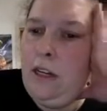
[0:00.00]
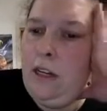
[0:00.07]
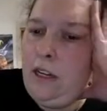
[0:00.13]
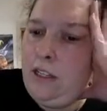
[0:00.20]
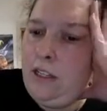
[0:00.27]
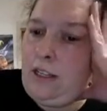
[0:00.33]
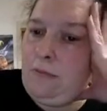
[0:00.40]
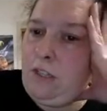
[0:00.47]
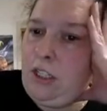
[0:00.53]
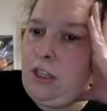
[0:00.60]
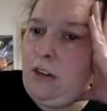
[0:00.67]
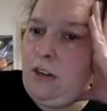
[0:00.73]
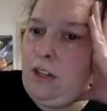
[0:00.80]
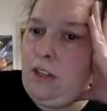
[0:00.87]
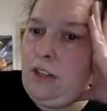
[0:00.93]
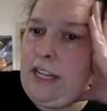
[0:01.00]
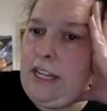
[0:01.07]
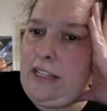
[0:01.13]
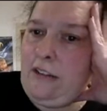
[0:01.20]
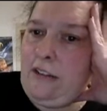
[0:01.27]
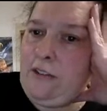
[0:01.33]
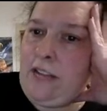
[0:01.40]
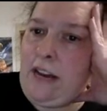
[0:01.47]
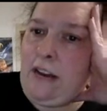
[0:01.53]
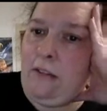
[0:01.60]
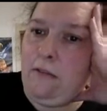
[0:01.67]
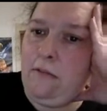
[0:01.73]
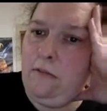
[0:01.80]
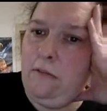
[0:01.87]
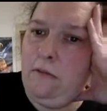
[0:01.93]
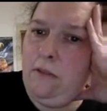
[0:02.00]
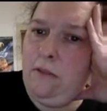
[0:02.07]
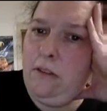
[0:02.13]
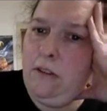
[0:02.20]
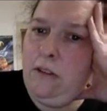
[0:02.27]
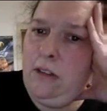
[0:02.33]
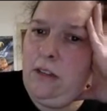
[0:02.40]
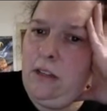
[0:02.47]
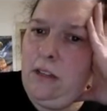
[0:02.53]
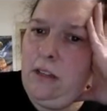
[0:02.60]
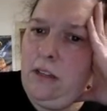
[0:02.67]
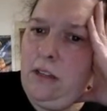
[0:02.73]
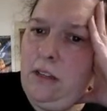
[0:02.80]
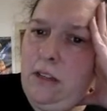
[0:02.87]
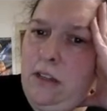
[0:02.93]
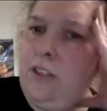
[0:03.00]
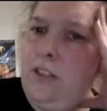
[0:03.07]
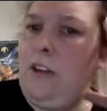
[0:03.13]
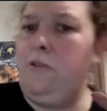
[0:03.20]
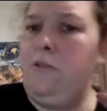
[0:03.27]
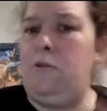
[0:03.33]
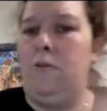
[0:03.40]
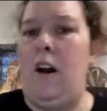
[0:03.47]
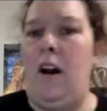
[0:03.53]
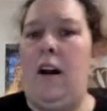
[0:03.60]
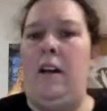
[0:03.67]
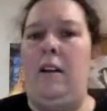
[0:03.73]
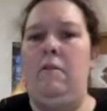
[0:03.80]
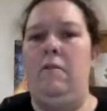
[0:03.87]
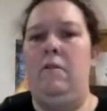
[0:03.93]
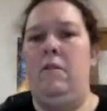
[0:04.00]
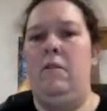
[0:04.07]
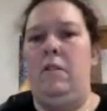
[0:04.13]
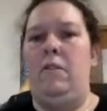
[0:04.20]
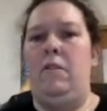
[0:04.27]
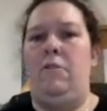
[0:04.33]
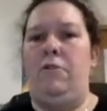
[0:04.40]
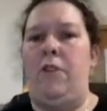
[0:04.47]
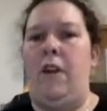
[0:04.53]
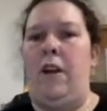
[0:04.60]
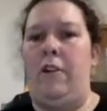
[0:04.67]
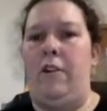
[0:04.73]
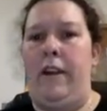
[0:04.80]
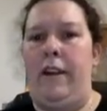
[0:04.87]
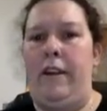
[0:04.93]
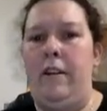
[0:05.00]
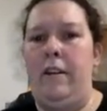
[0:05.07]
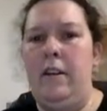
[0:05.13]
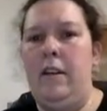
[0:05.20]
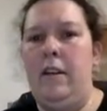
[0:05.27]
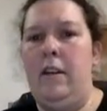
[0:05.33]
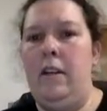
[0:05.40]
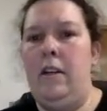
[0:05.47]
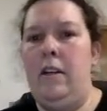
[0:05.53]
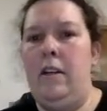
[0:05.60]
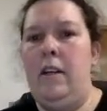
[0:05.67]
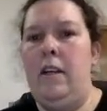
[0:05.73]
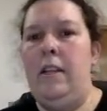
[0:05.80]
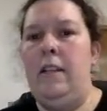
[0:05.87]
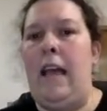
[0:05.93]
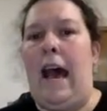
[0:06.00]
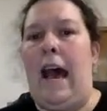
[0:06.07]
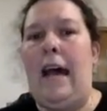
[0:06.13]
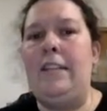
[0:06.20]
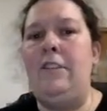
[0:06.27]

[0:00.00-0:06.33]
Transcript: So I'm just going to delete those out because those are not great. I do